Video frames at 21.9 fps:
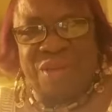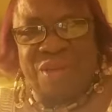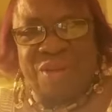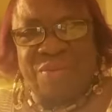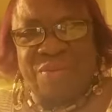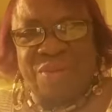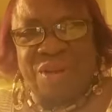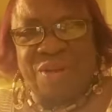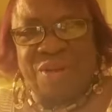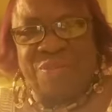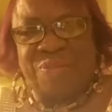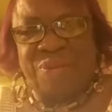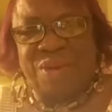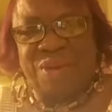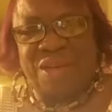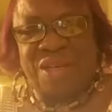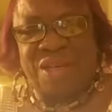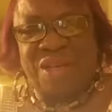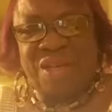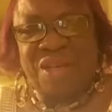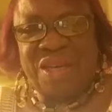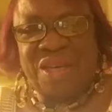
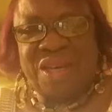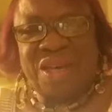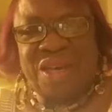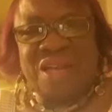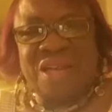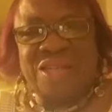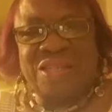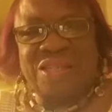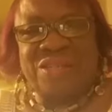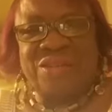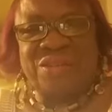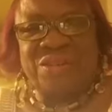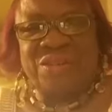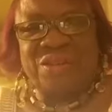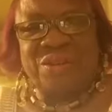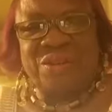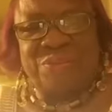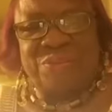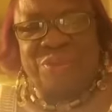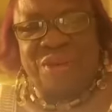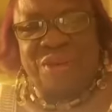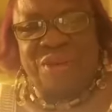MLP, and
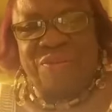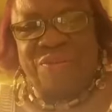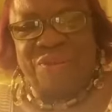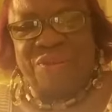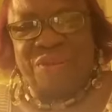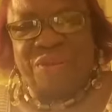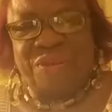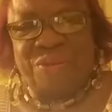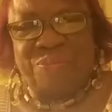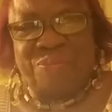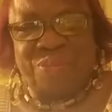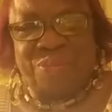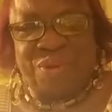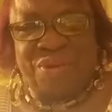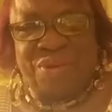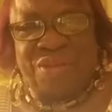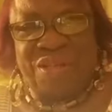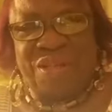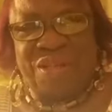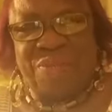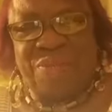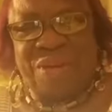Studio B for
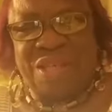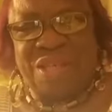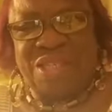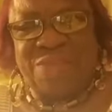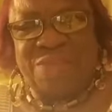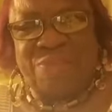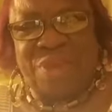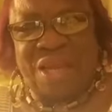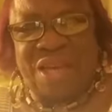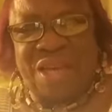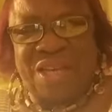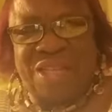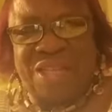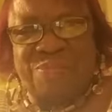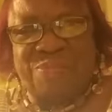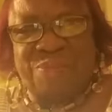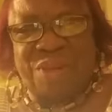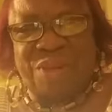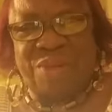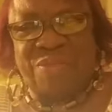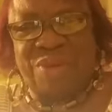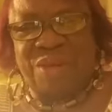Building the Best Bands,
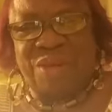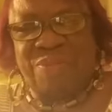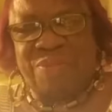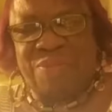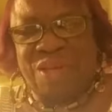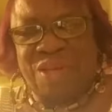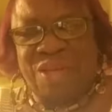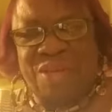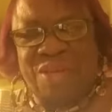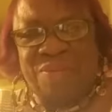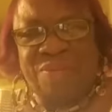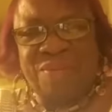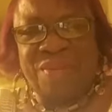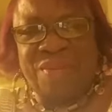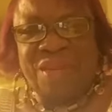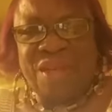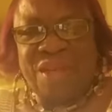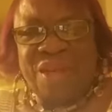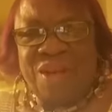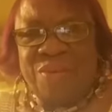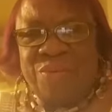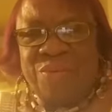BBB.
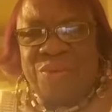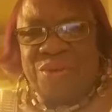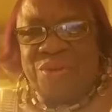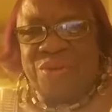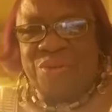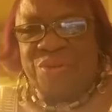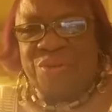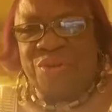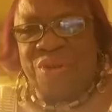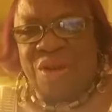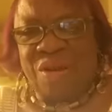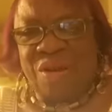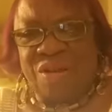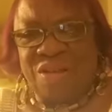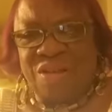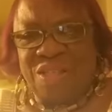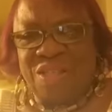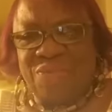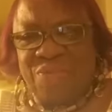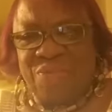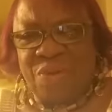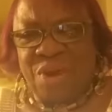We're doing all
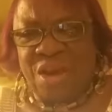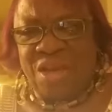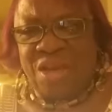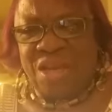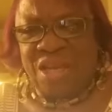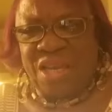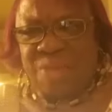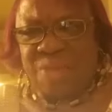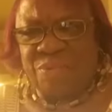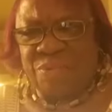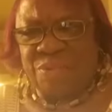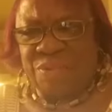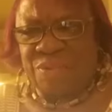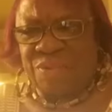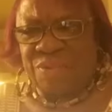this for our label,